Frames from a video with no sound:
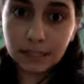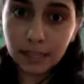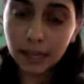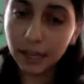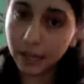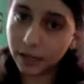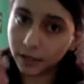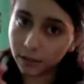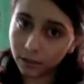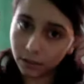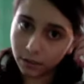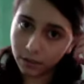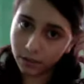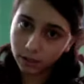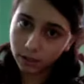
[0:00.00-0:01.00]
So that's the
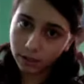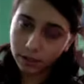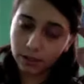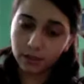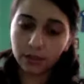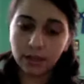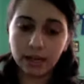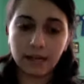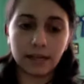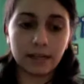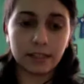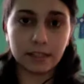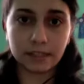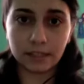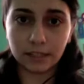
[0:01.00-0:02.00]
hair. Now you
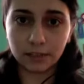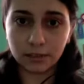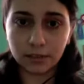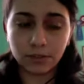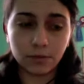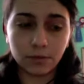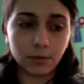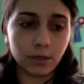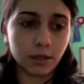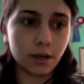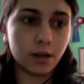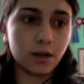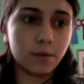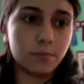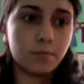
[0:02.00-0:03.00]
can add any accessories
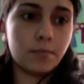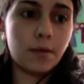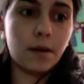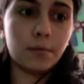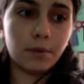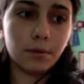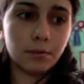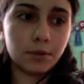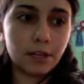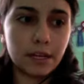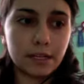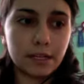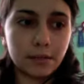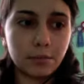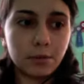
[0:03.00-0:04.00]
you want. I'm
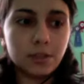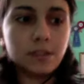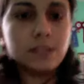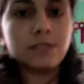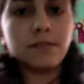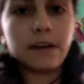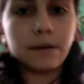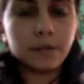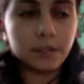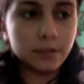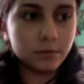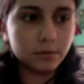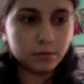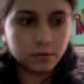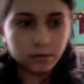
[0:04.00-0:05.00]
probably gonna end up putting this
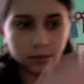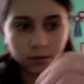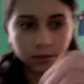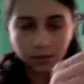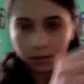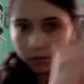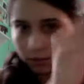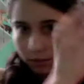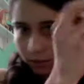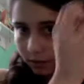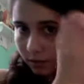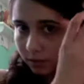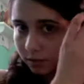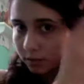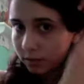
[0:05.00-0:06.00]
flower in.
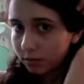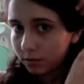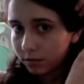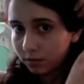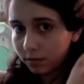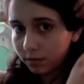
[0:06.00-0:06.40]
Right.